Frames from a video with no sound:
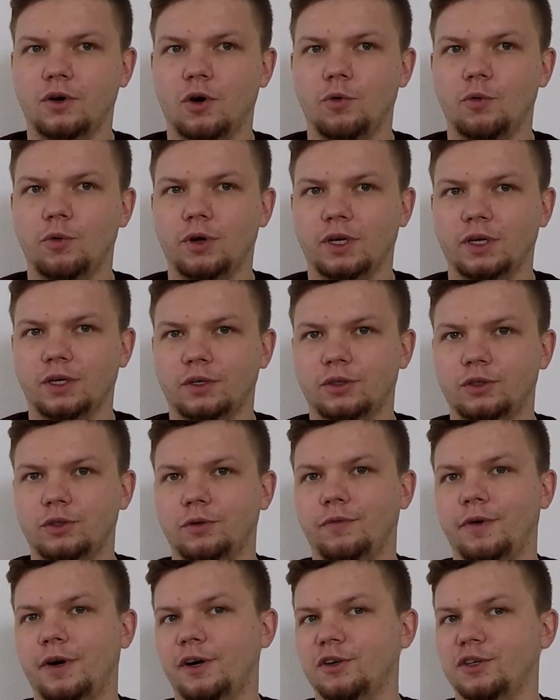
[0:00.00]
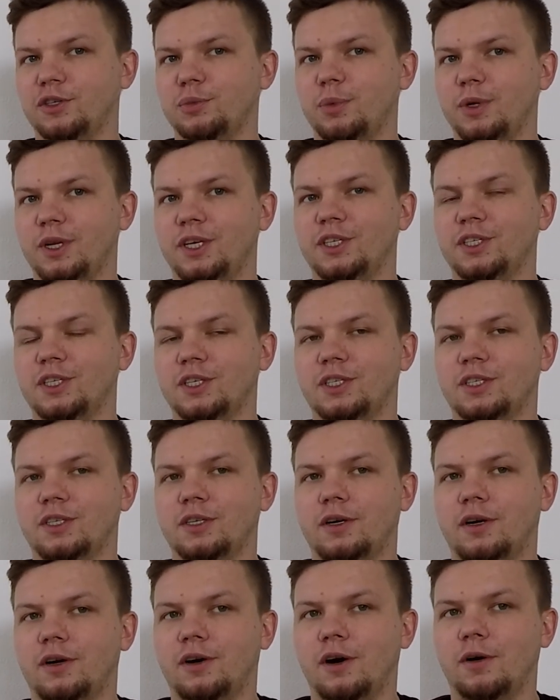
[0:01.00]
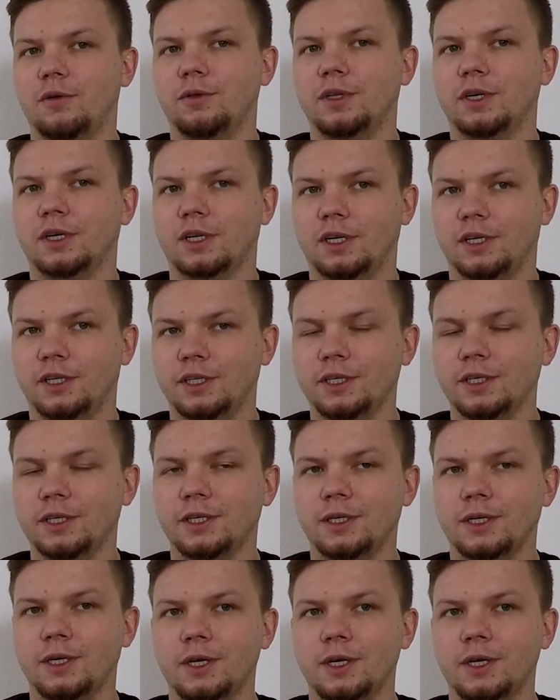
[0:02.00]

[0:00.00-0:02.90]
going to various places around the clinic,